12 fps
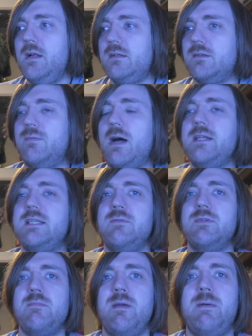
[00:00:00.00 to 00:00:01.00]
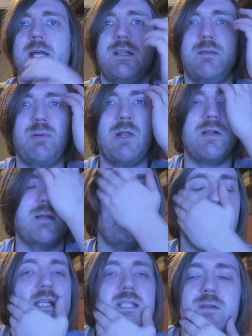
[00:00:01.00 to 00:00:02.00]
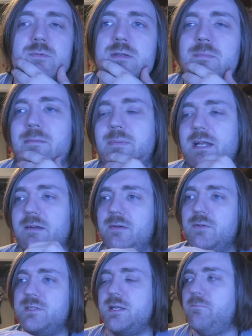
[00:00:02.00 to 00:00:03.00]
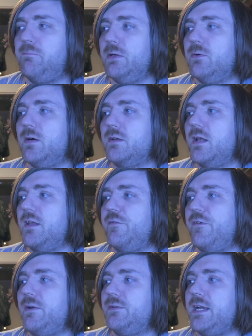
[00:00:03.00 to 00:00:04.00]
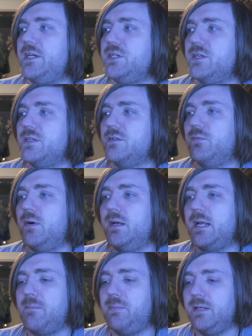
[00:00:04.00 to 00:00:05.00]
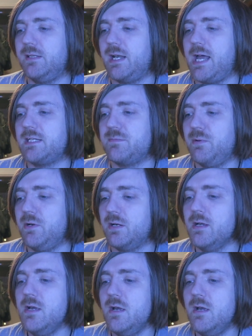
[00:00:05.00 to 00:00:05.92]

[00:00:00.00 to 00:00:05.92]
The writing was a bit better. The plotting and pacing was a bit better. It also built on like the foundations of what had happened in the last book.